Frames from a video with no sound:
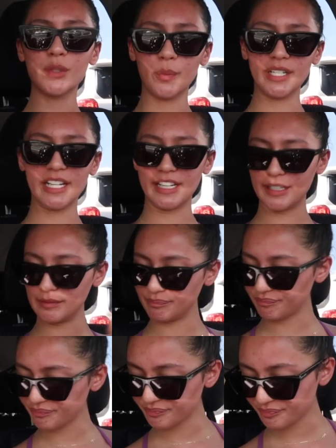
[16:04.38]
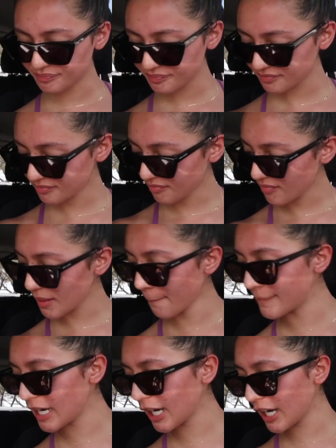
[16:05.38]
We did it.
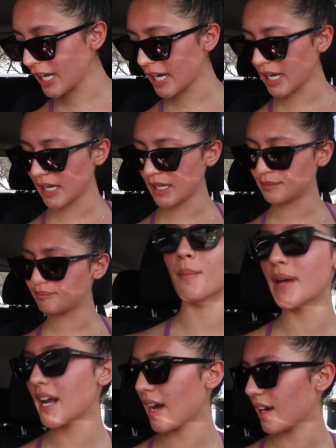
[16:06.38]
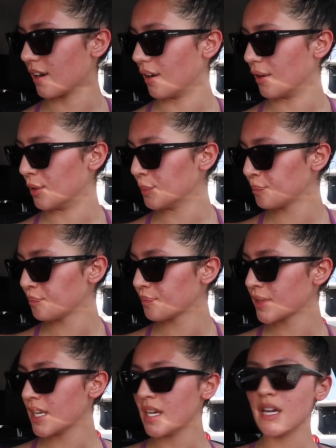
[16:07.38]
Period. I'm gonna head home,
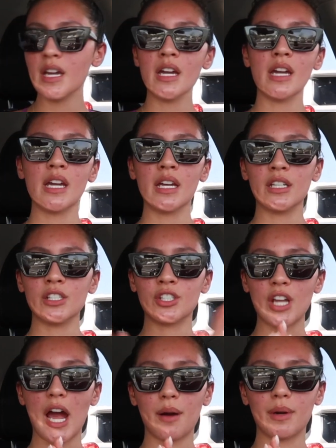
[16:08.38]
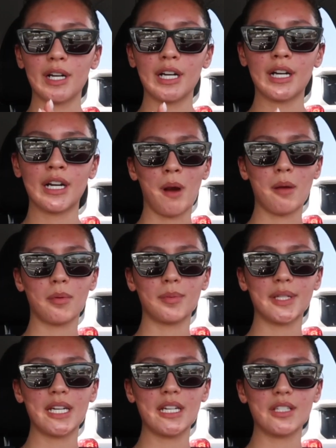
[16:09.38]
shower,
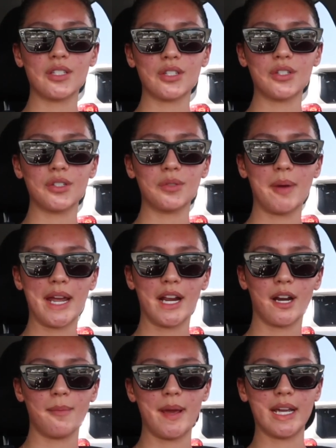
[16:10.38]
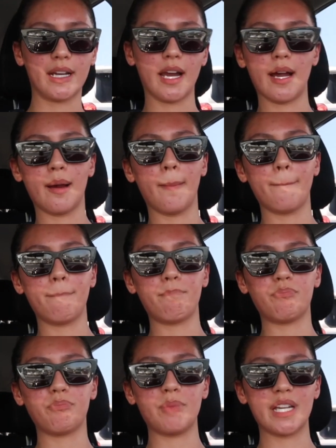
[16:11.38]
probably do my hair and makeup
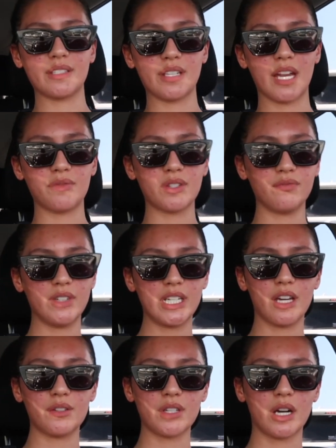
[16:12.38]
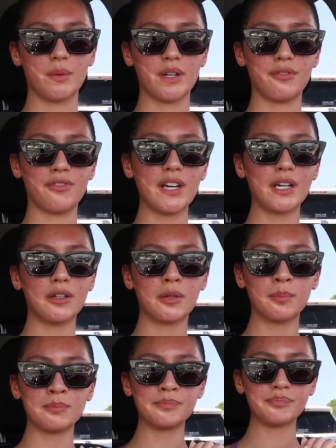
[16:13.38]
because I have some videos that I wanna
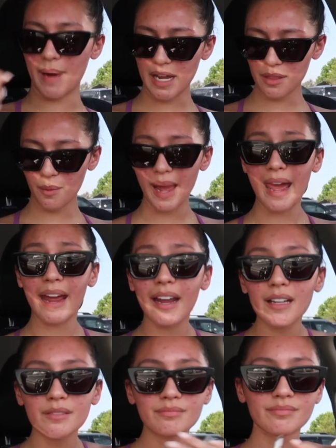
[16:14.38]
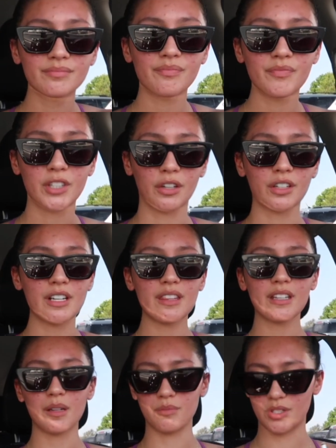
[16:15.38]
film. By the way, y'all are gonna
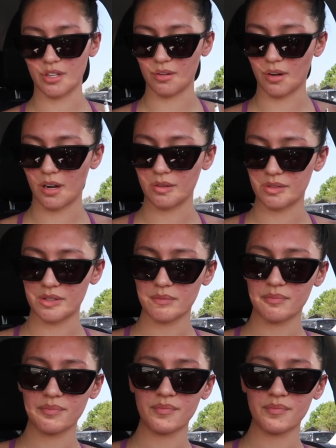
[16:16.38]
think I'm so gross.